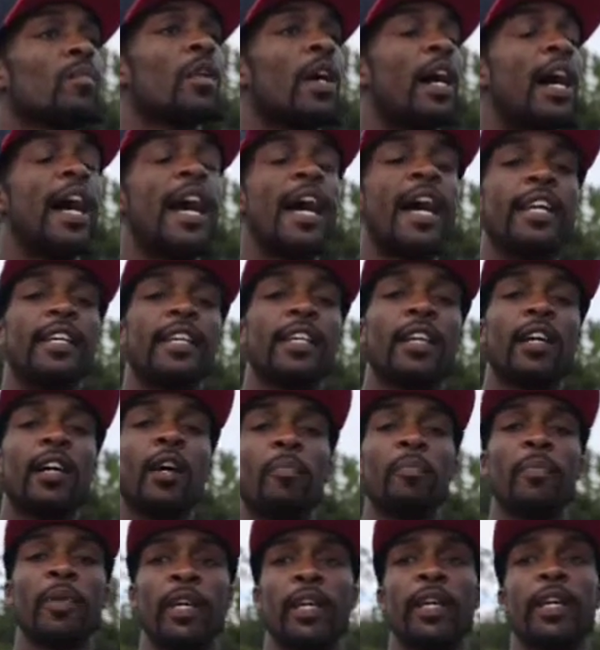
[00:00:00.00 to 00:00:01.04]
I had to
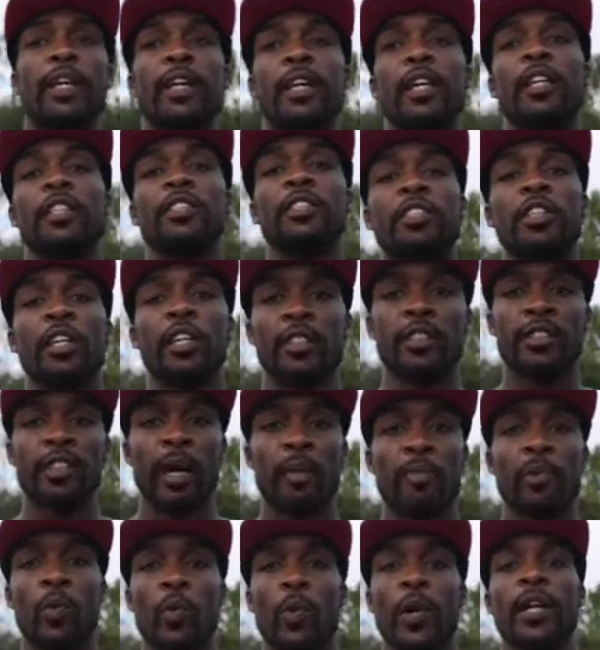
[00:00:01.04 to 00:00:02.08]
come here in a certain
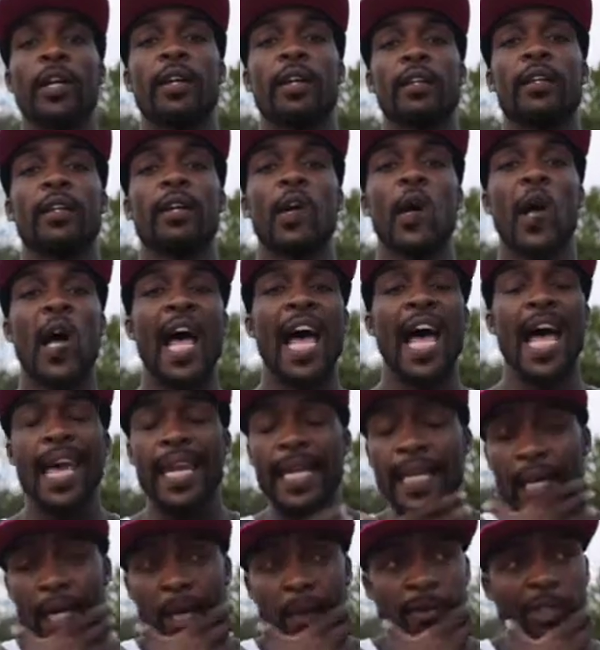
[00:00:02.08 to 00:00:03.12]
type of way. I had
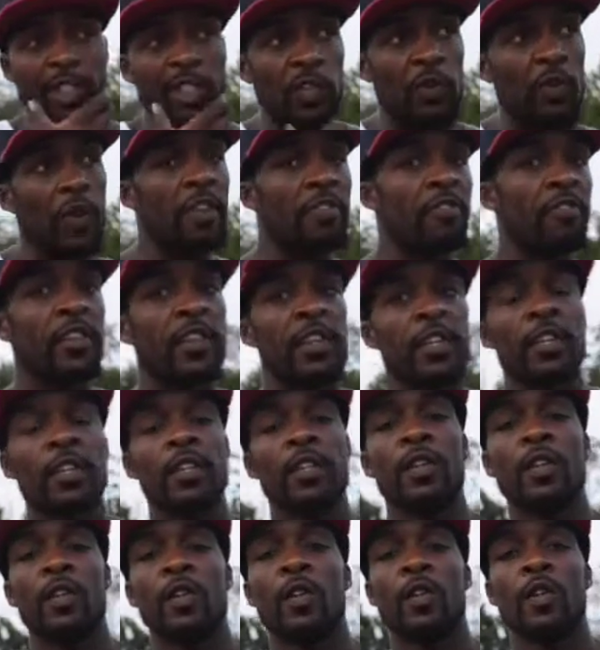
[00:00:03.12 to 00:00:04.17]
to come scruffy.
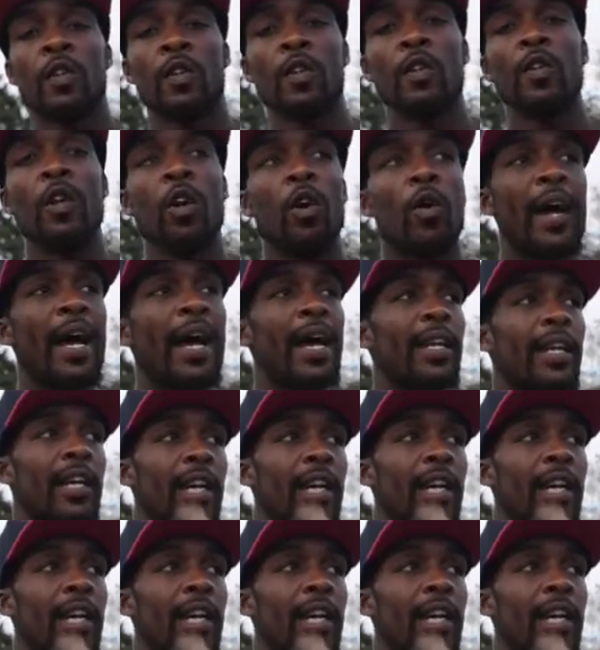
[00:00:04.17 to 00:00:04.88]
You know, I had